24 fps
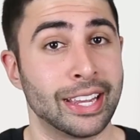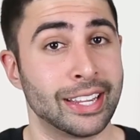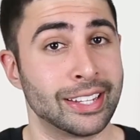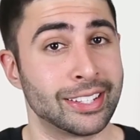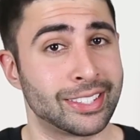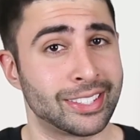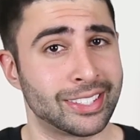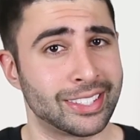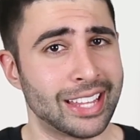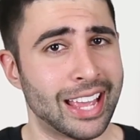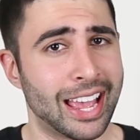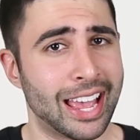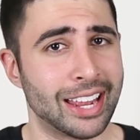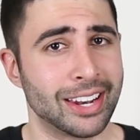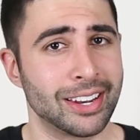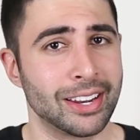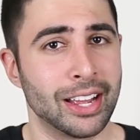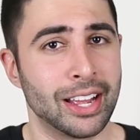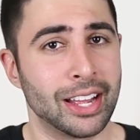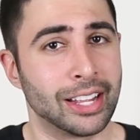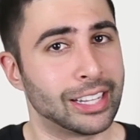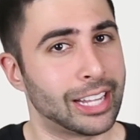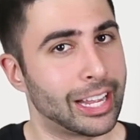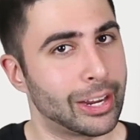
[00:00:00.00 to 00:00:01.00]
instead,
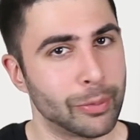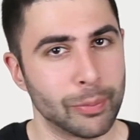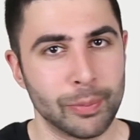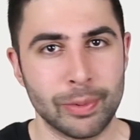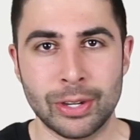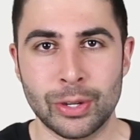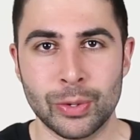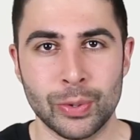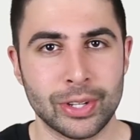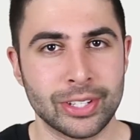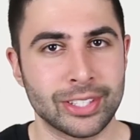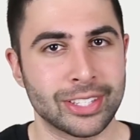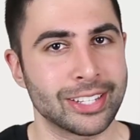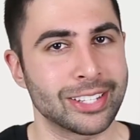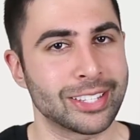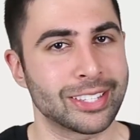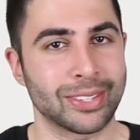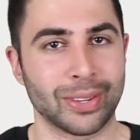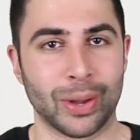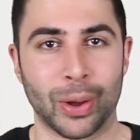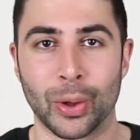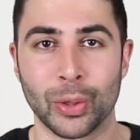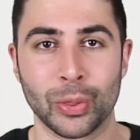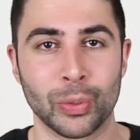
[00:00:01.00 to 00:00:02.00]
like we've been doing
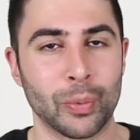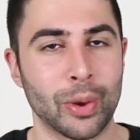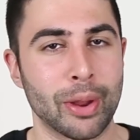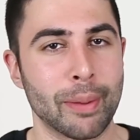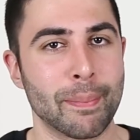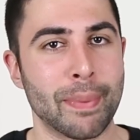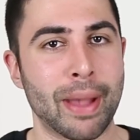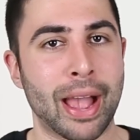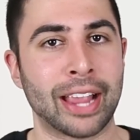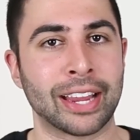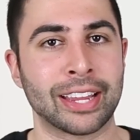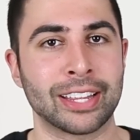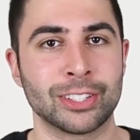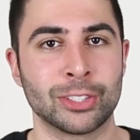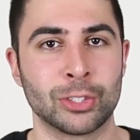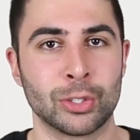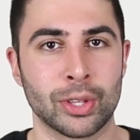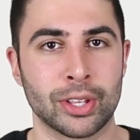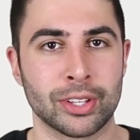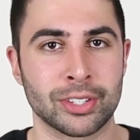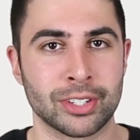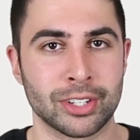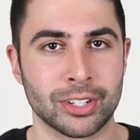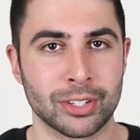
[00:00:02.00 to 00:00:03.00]
since all the way back in
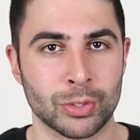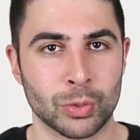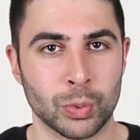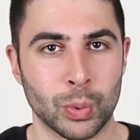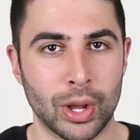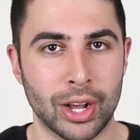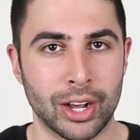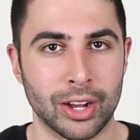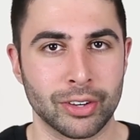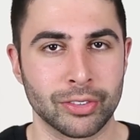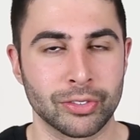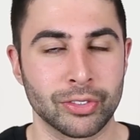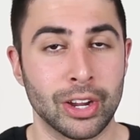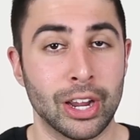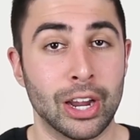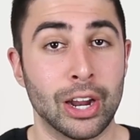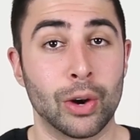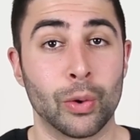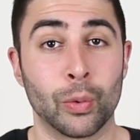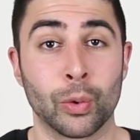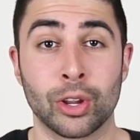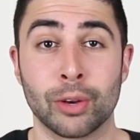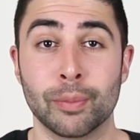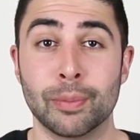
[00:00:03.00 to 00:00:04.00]
2012,
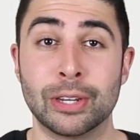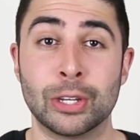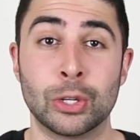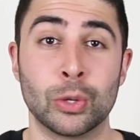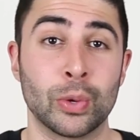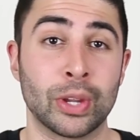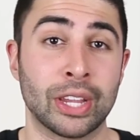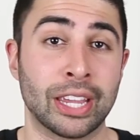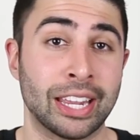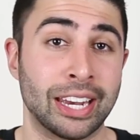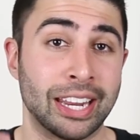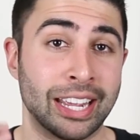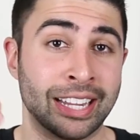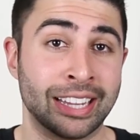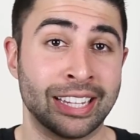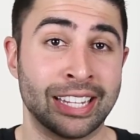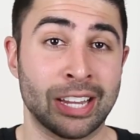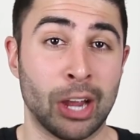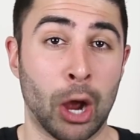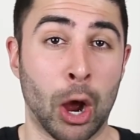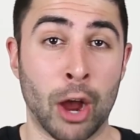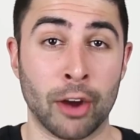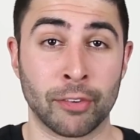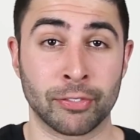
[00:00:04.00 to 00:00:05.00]
we're gonna be doing it in
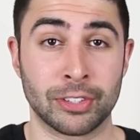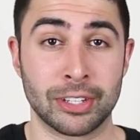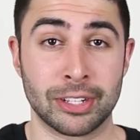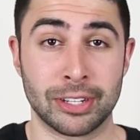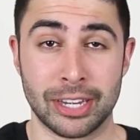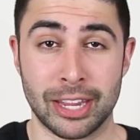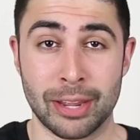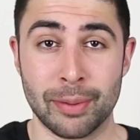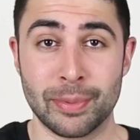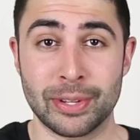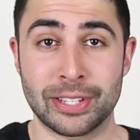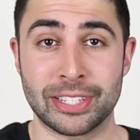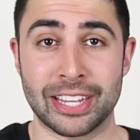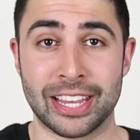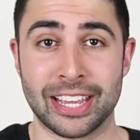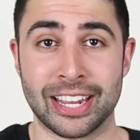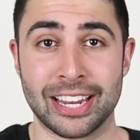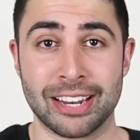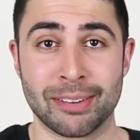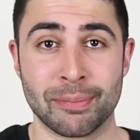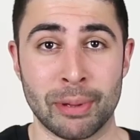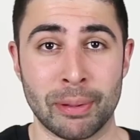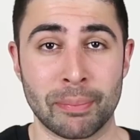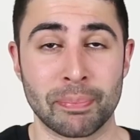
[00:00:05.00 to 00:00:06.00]
the often
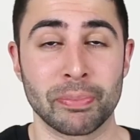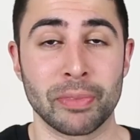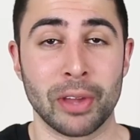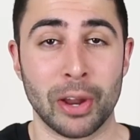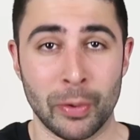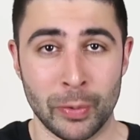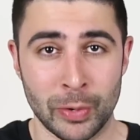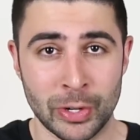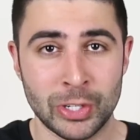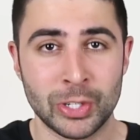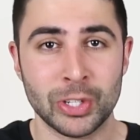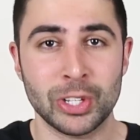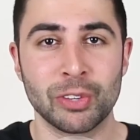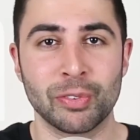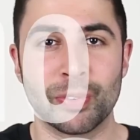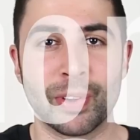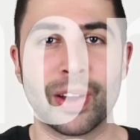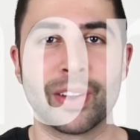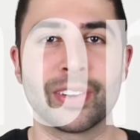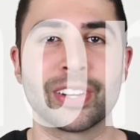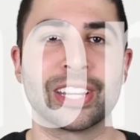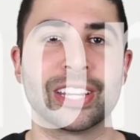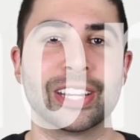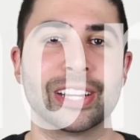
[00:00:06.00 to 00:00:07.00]
imitated, but originally
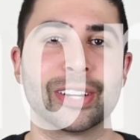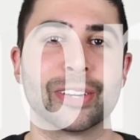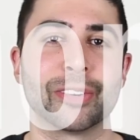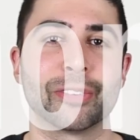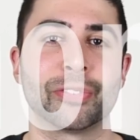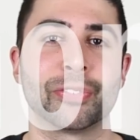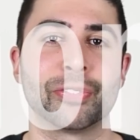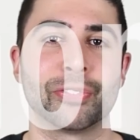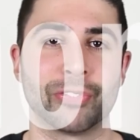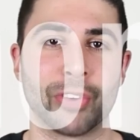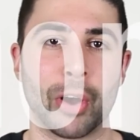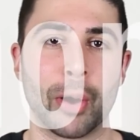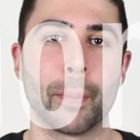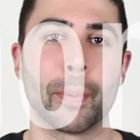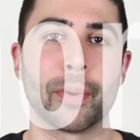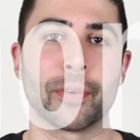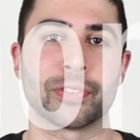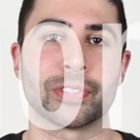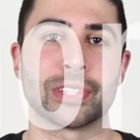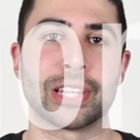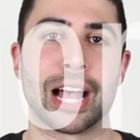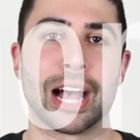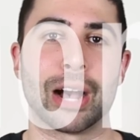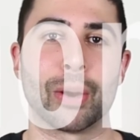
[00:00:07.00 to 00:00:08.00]
found here, Phone
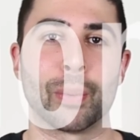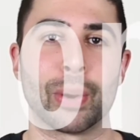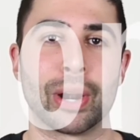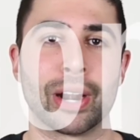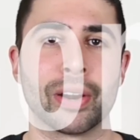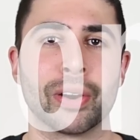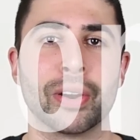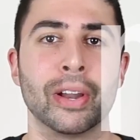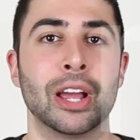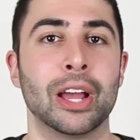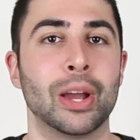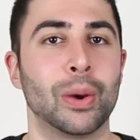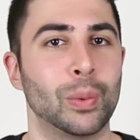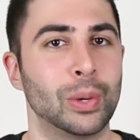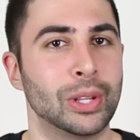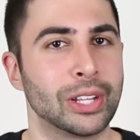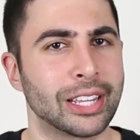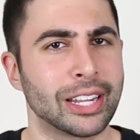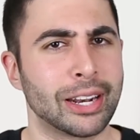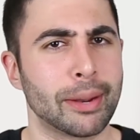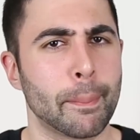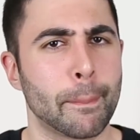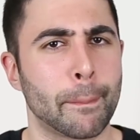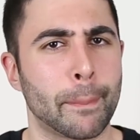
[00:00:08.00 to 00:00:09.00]
Buff style, where we look
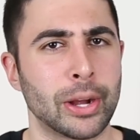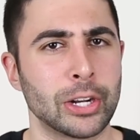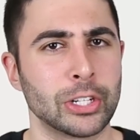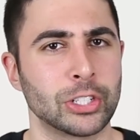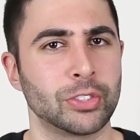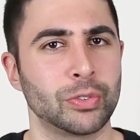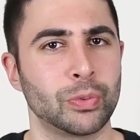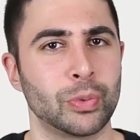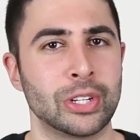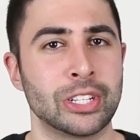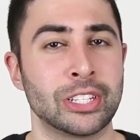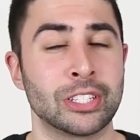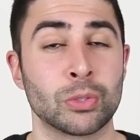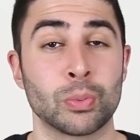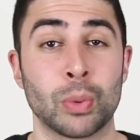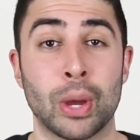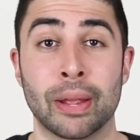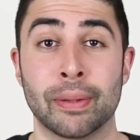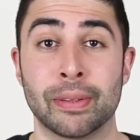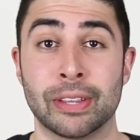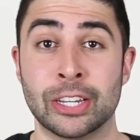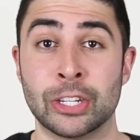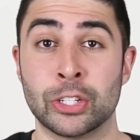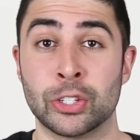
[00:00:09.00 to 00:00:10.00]
at a bunch of reasons
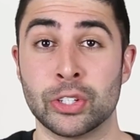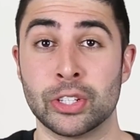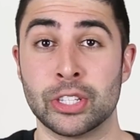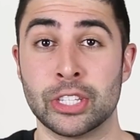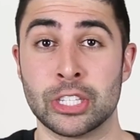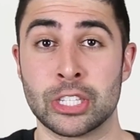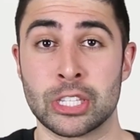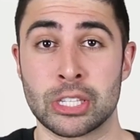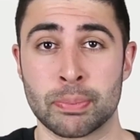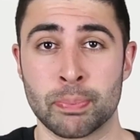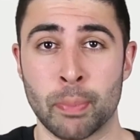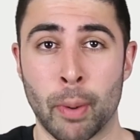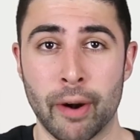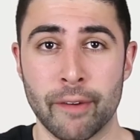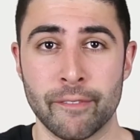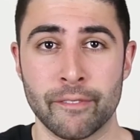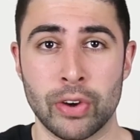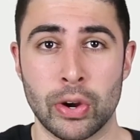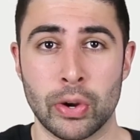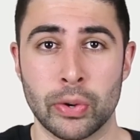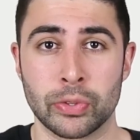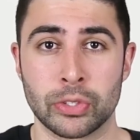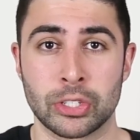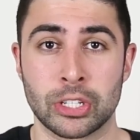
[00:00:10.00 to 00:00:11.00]
why each of these
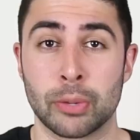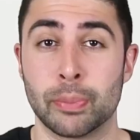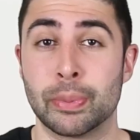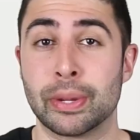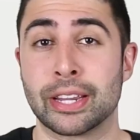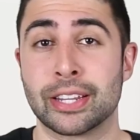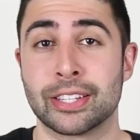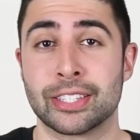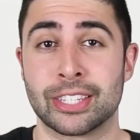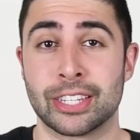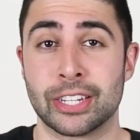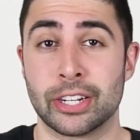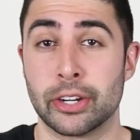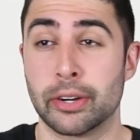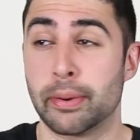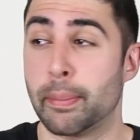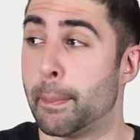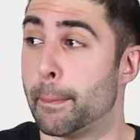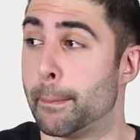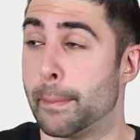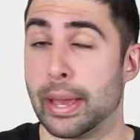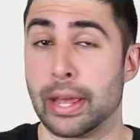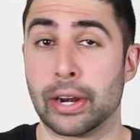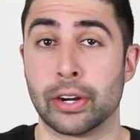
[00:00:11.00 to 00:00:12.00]
smartphones could be
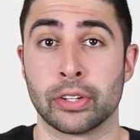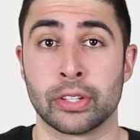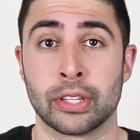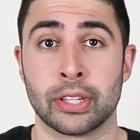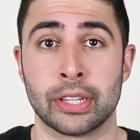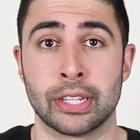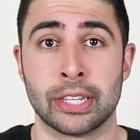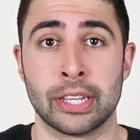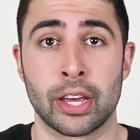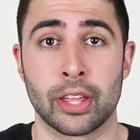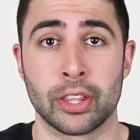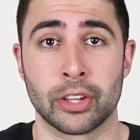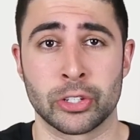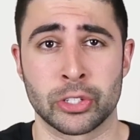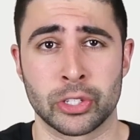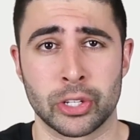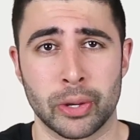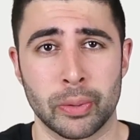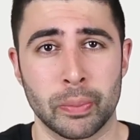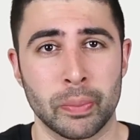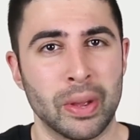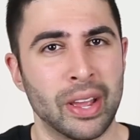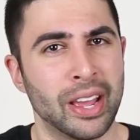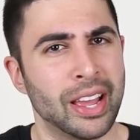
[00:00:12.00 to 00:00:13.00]
considered better than the other.
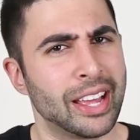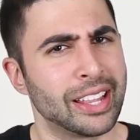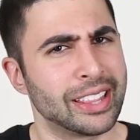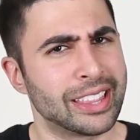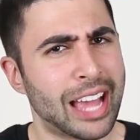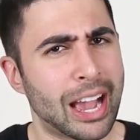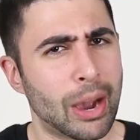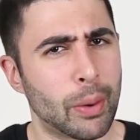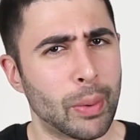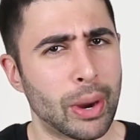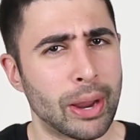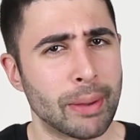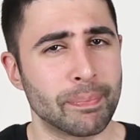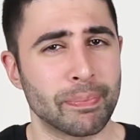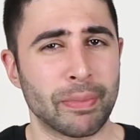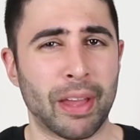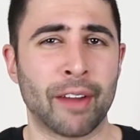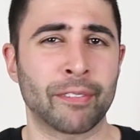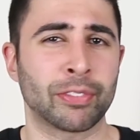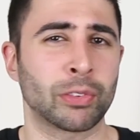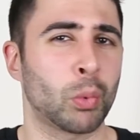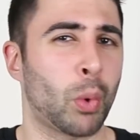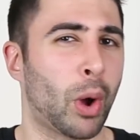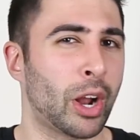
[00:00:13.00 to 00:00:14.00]
So that way,
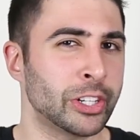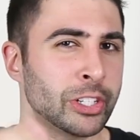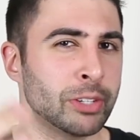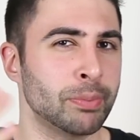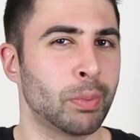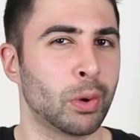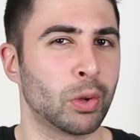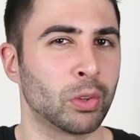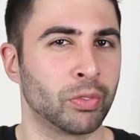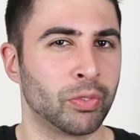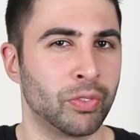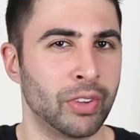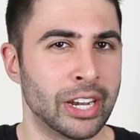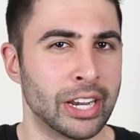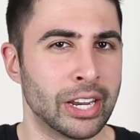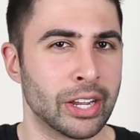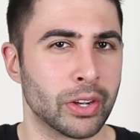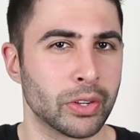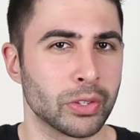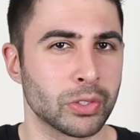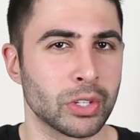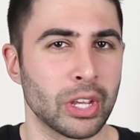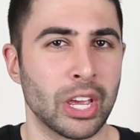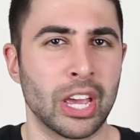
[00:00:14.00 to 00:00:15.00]
after watching both
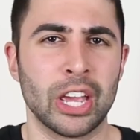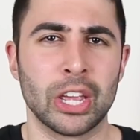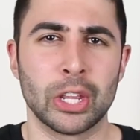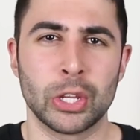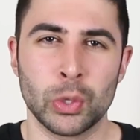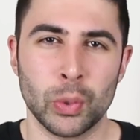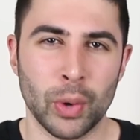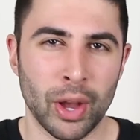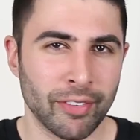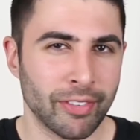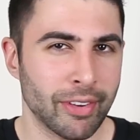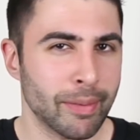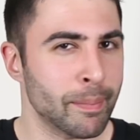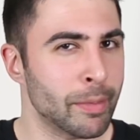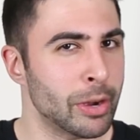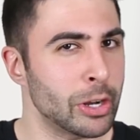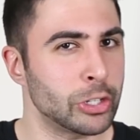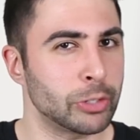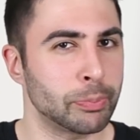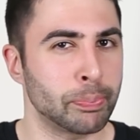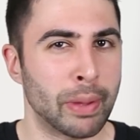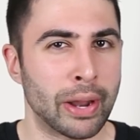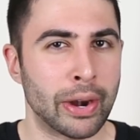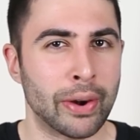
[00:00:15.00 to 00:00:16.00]
videos, you'll have a
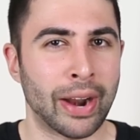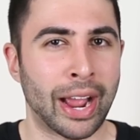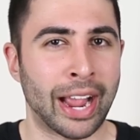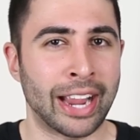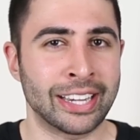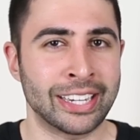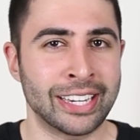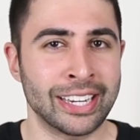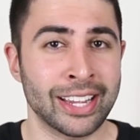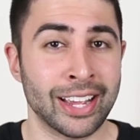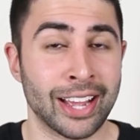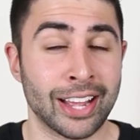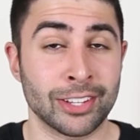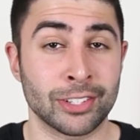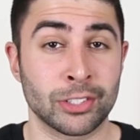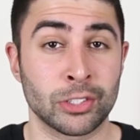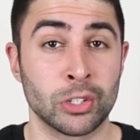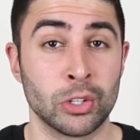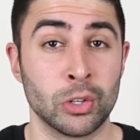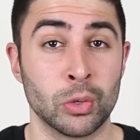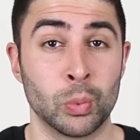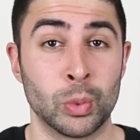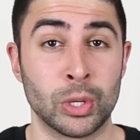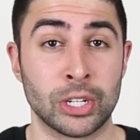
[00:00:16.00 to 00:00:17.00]
much better idea as
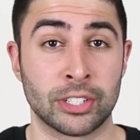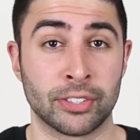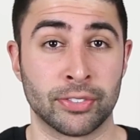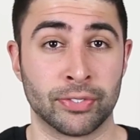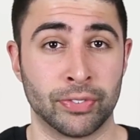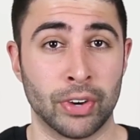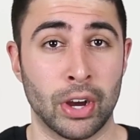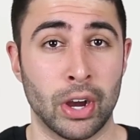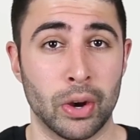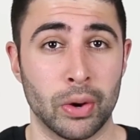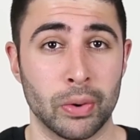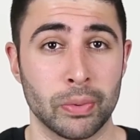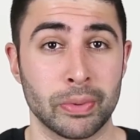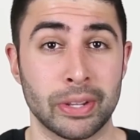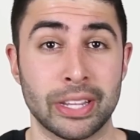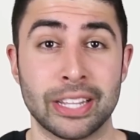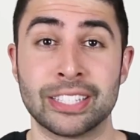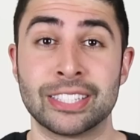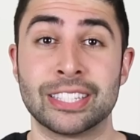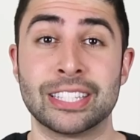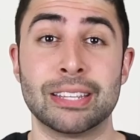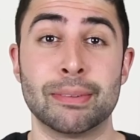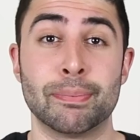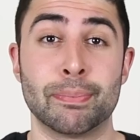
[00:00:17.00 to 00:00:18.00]
to which phone
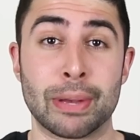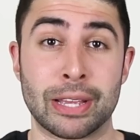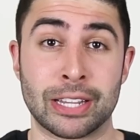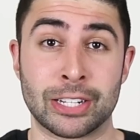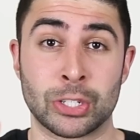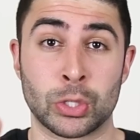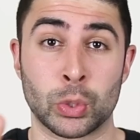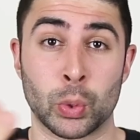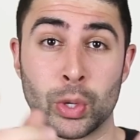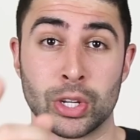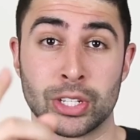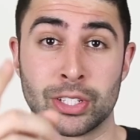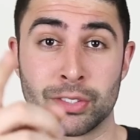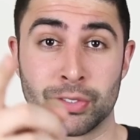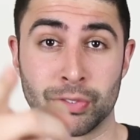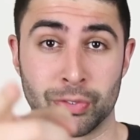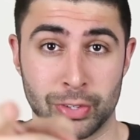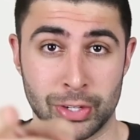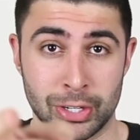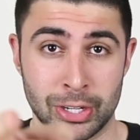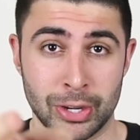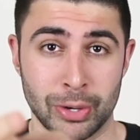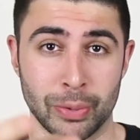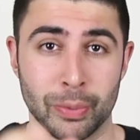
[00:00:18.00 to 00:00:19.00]
is the best choice
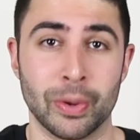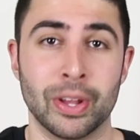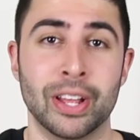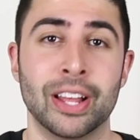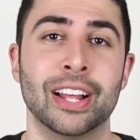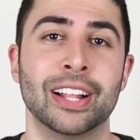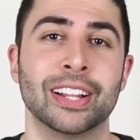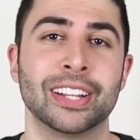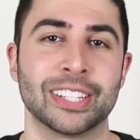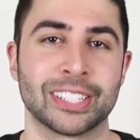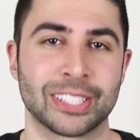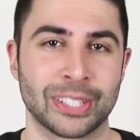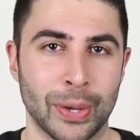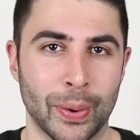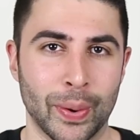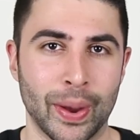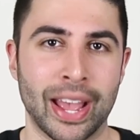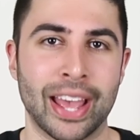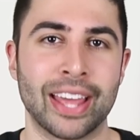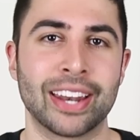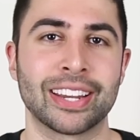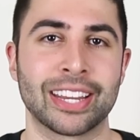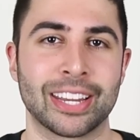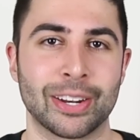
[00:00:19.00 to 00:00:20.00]
for you. Let's go
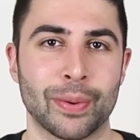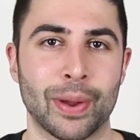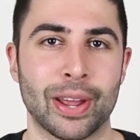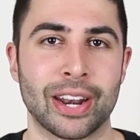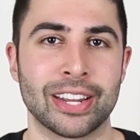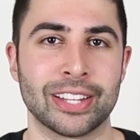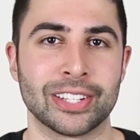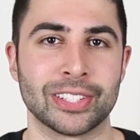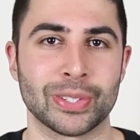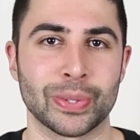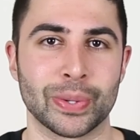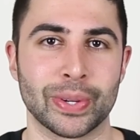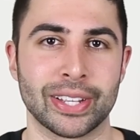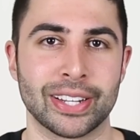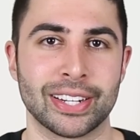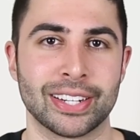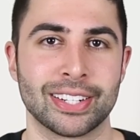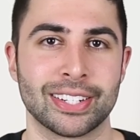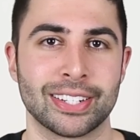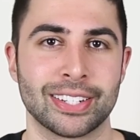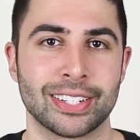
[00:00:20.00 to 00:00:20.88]
ahead and get right into it.